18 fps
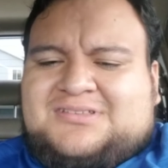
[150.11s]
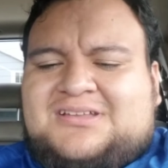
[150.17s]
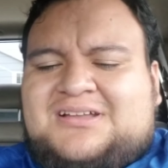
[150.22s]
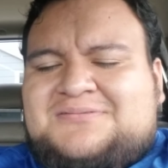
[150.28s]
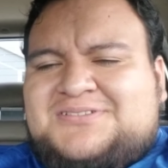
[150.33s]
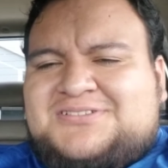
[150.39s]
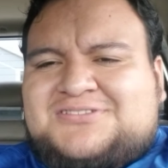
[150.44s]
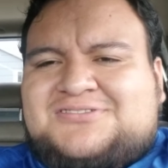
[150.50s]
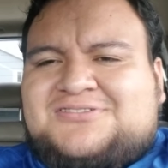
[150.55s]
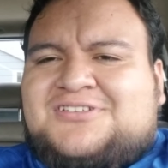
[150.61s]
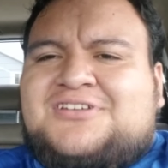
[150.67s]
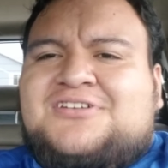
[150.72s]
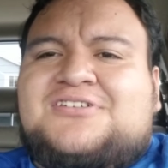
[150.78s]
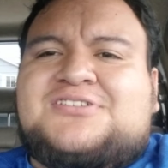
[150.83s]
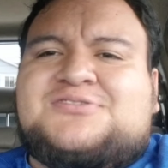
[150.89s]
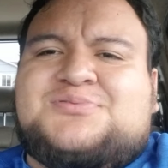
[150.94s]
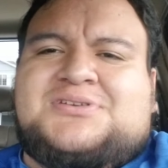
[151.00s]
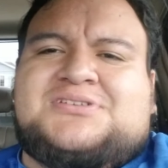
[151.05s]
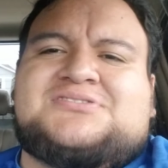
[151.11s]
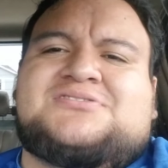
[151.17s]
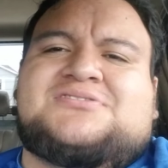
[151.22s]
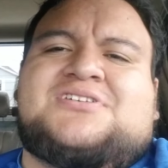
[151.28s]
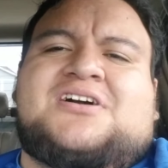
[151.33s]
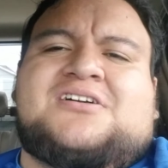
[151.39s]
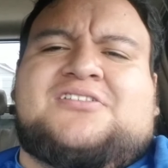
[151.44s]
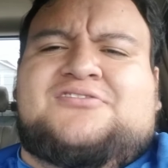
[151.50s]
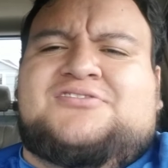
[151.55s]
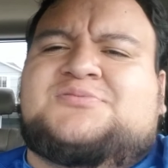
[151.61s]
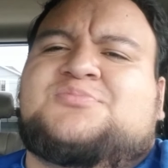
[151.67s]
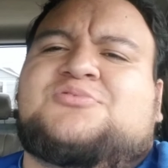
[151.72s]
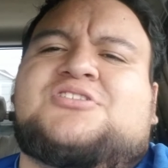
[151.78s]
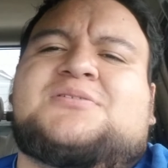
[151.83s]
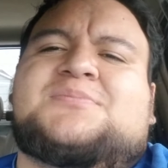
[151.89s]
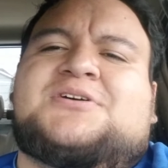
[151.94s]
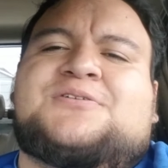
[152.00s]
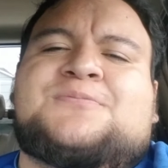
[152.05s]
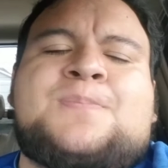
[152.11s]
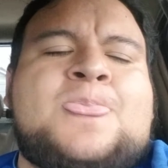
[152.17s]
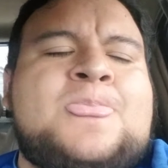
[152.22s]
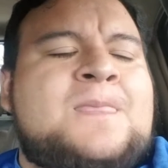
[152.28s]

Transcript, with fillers: I was just curious what he's going to talk to his boy about.